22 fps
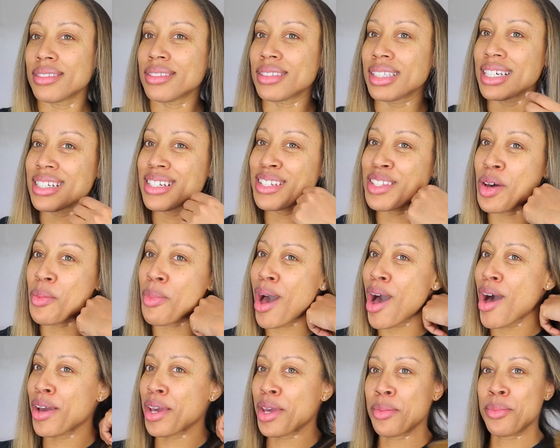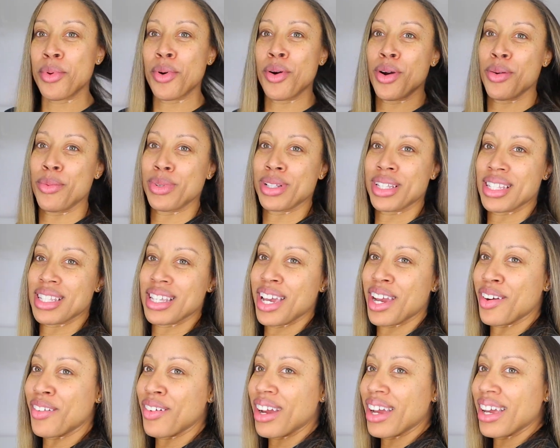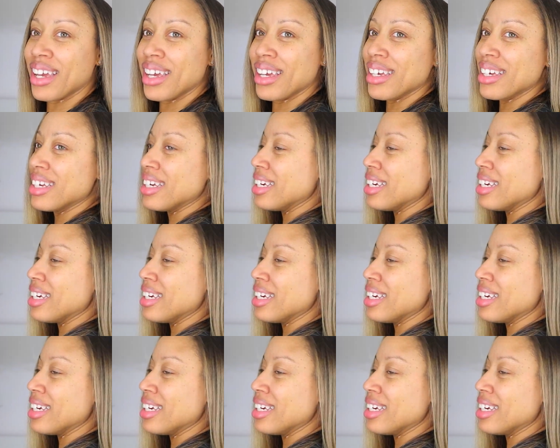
Let's just hope I don't get bored with this hair, right?